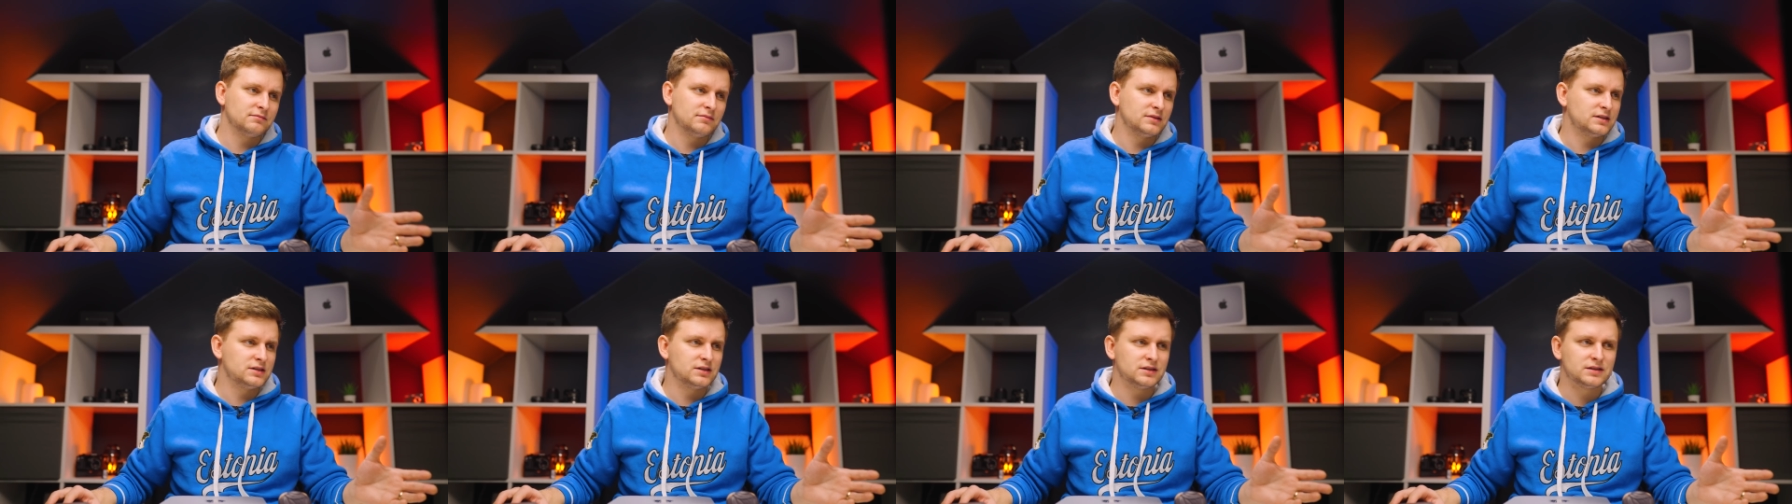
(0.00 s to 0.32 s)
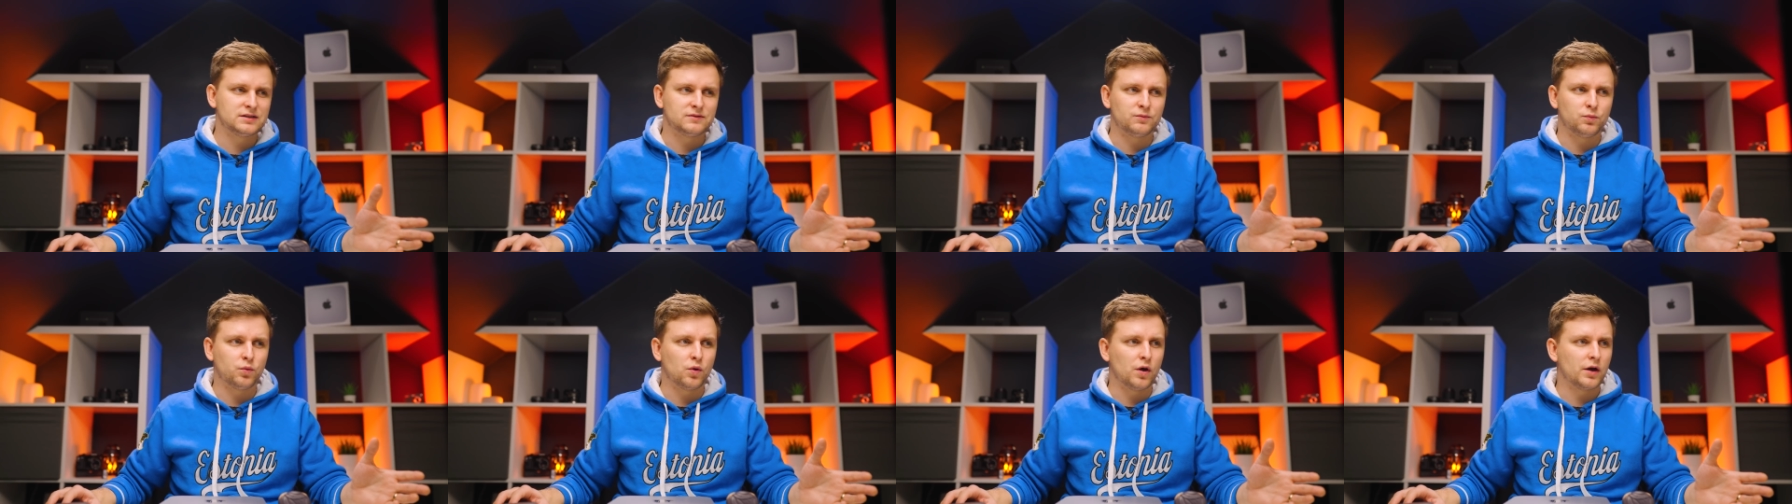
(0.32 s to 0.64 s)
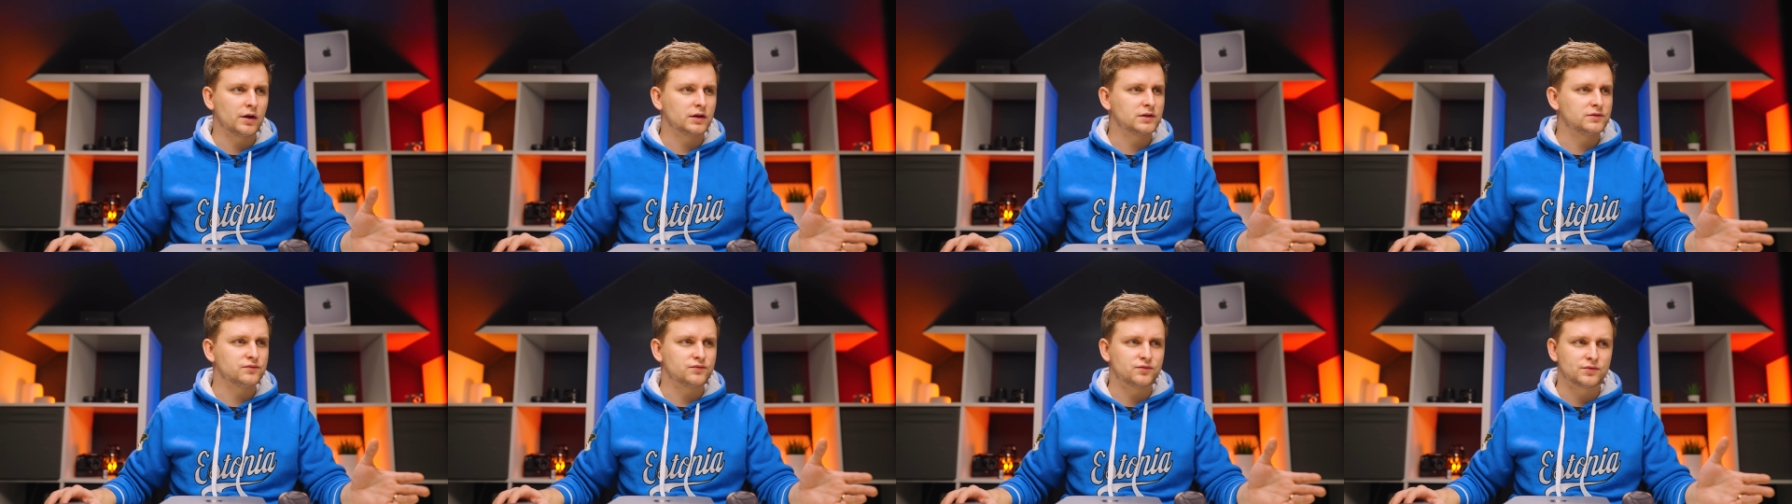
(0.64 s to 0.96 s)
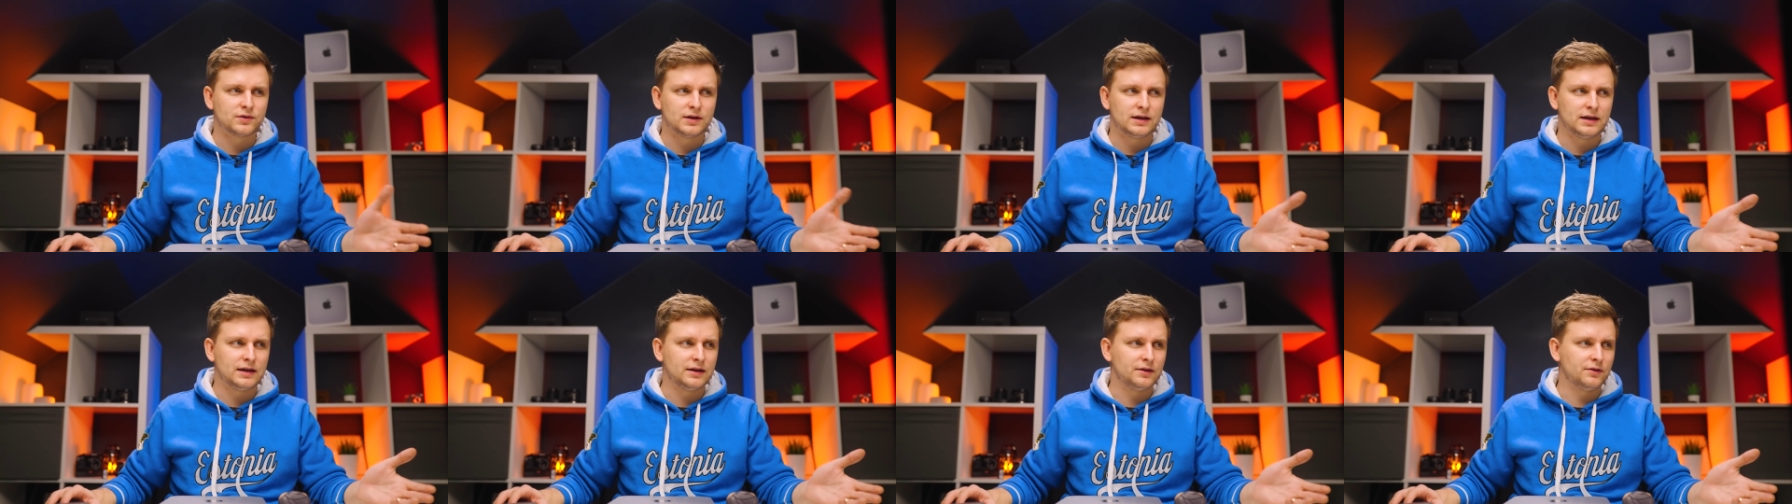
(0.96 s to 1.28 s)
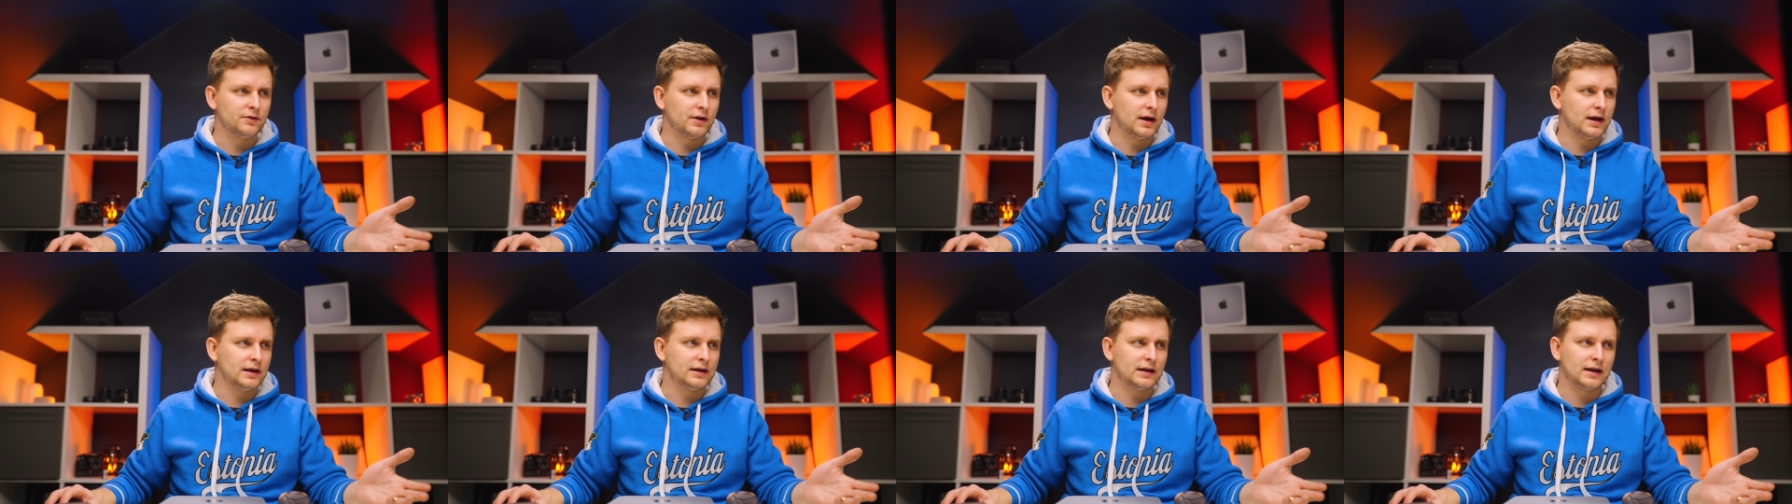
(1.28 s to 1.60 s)
just works really
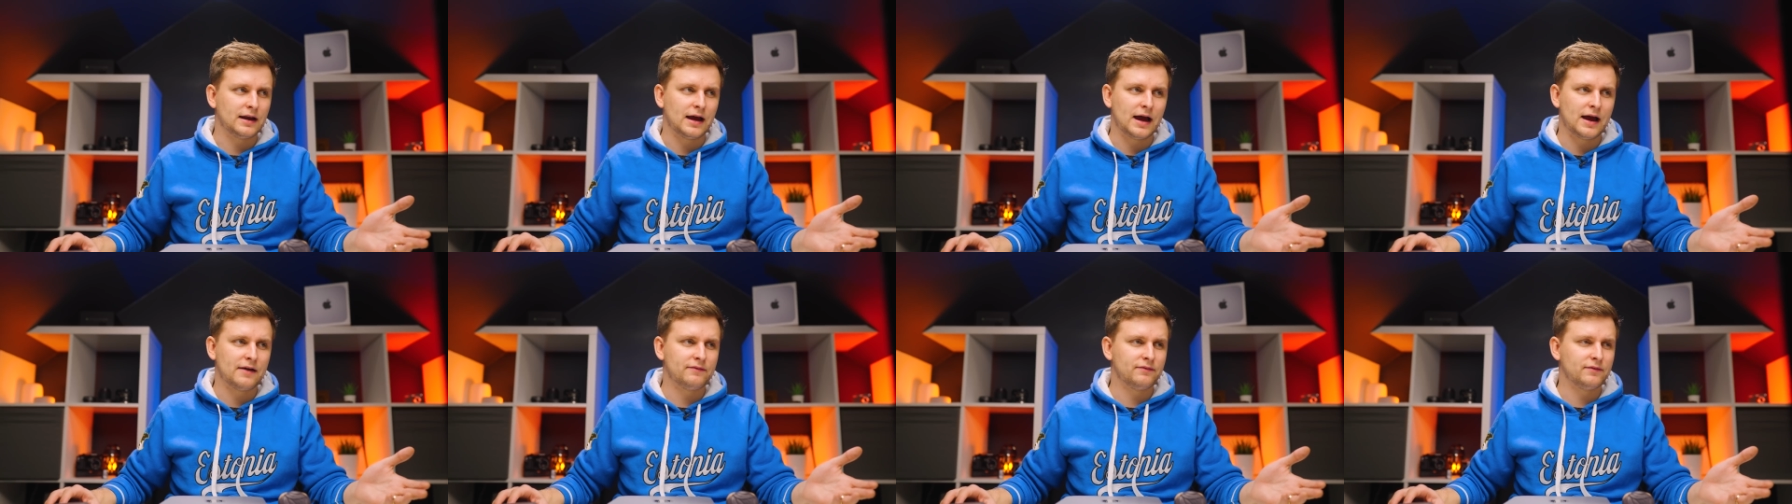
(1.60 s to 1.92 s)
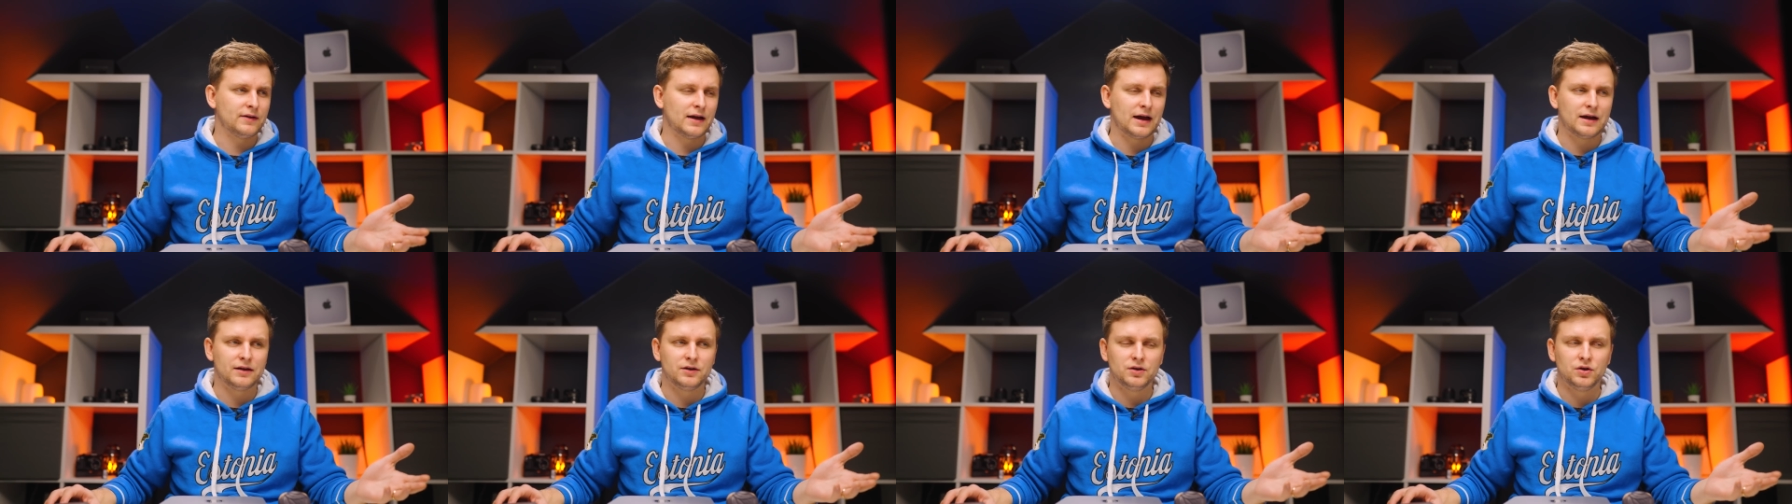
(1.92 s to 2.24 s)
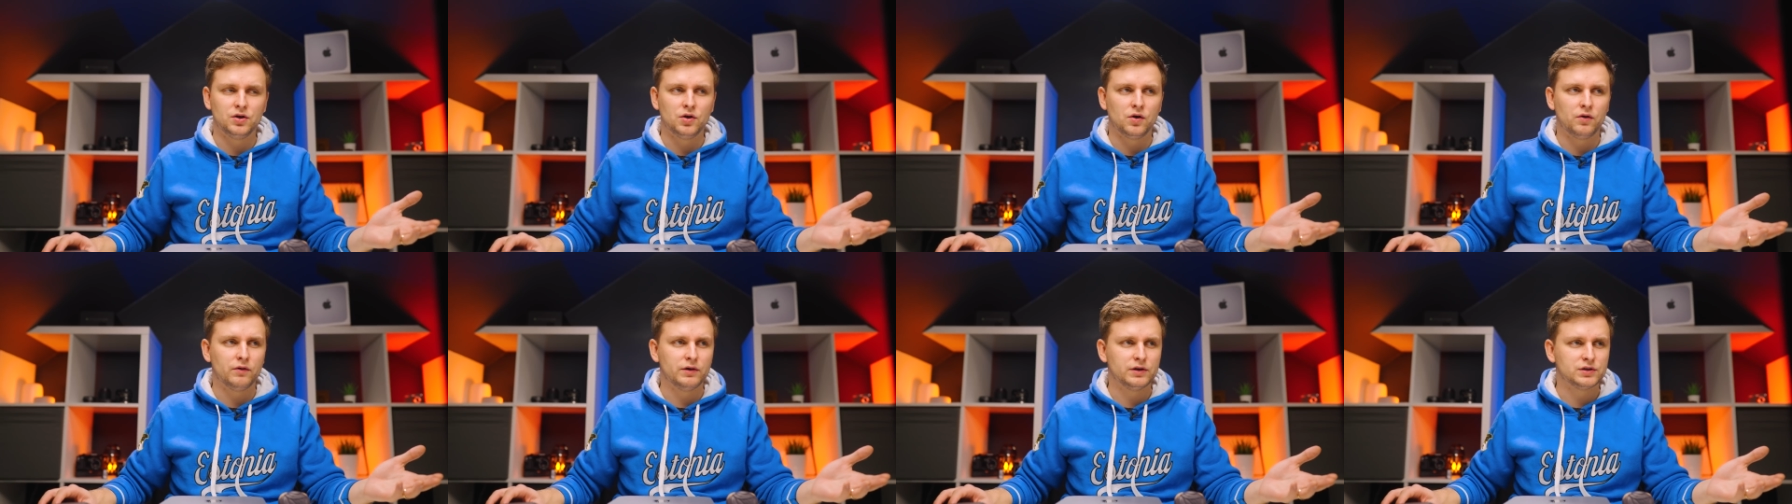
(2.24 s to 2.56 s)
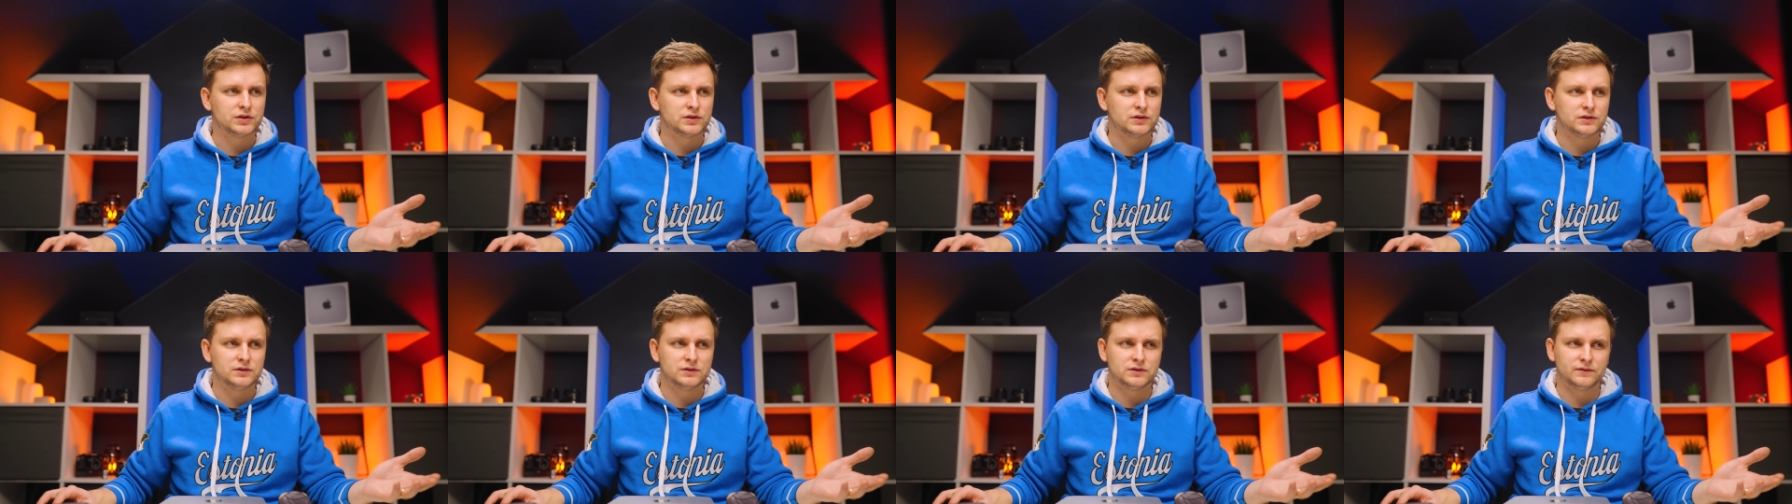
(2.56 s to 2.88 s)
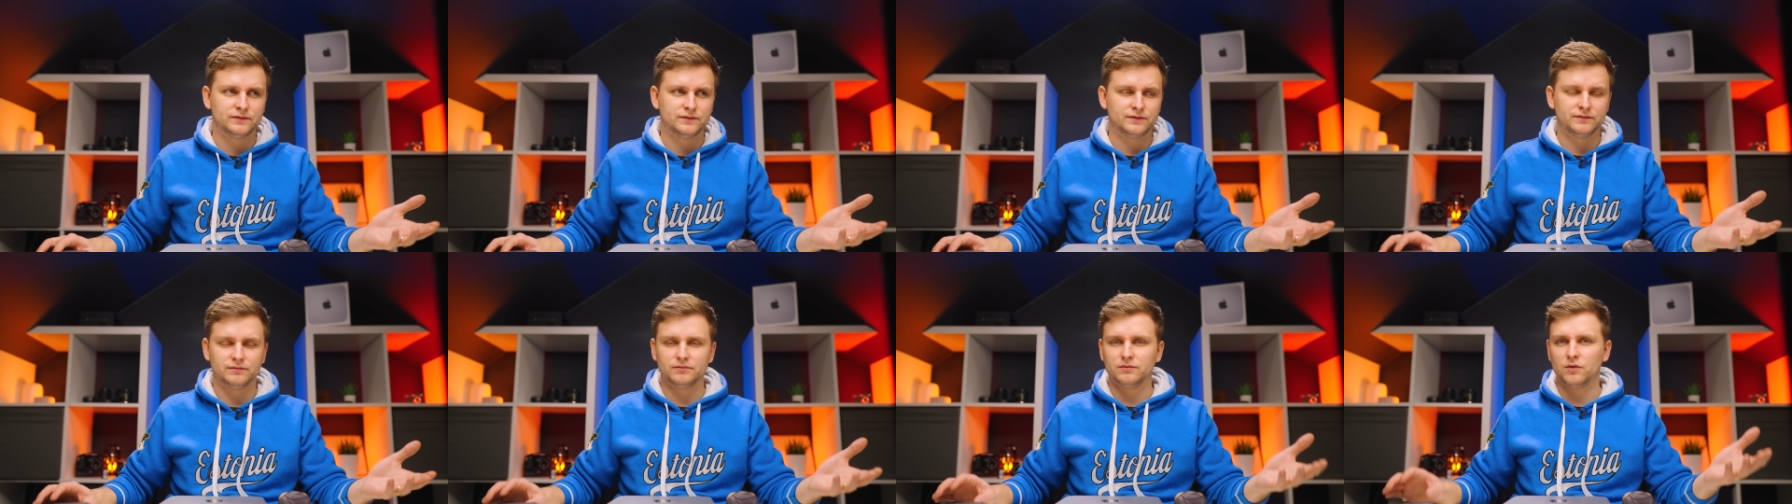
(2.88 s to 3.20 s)
great and I have had no issues
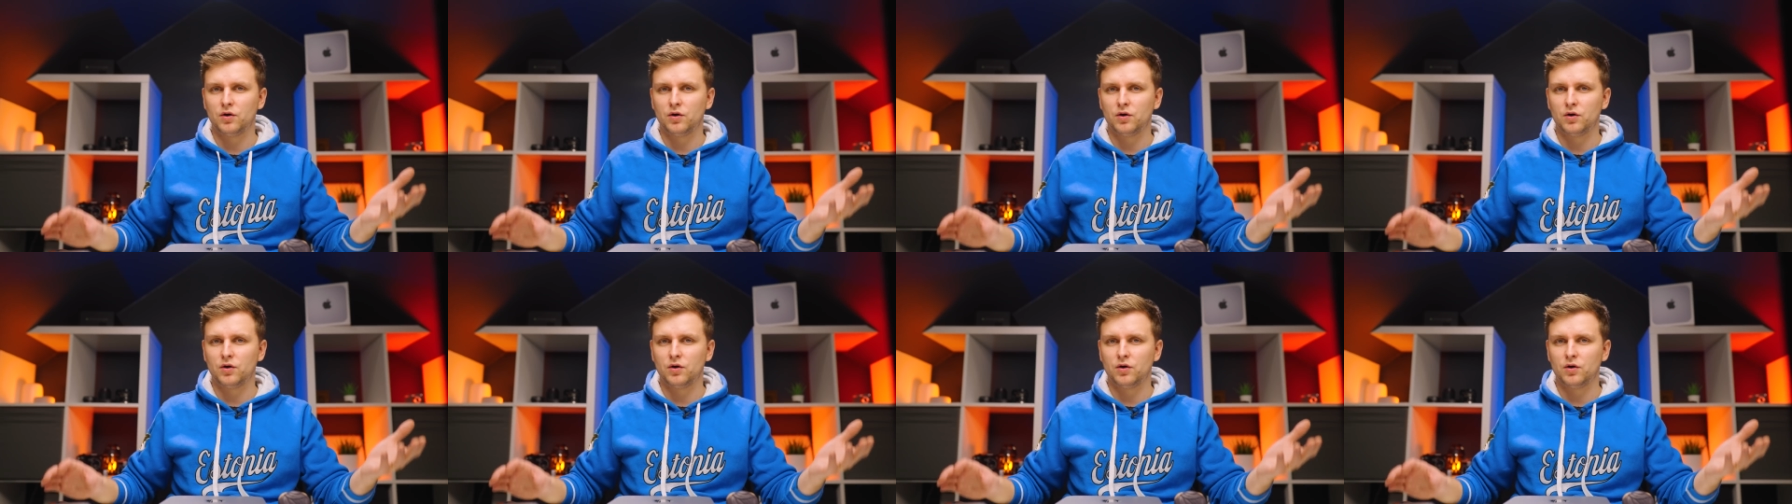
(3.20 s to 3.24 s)
of